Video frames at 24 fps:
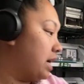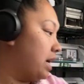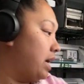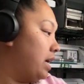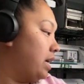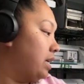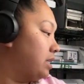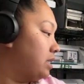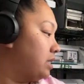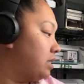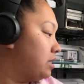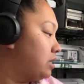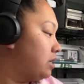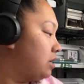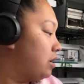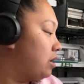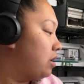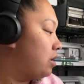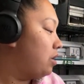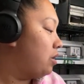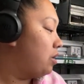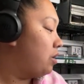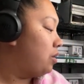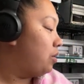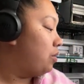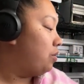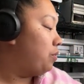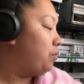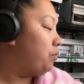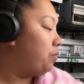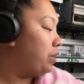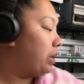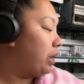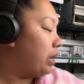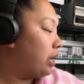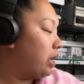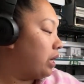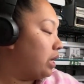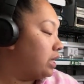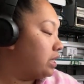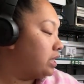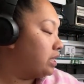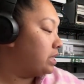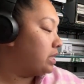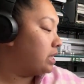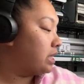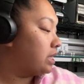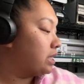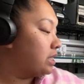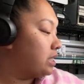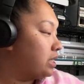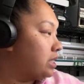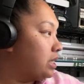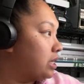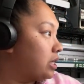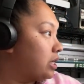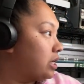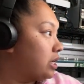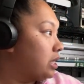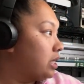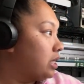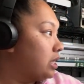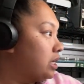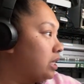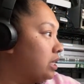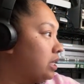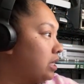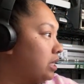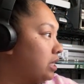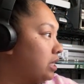tight. We're gonna stick a sticker.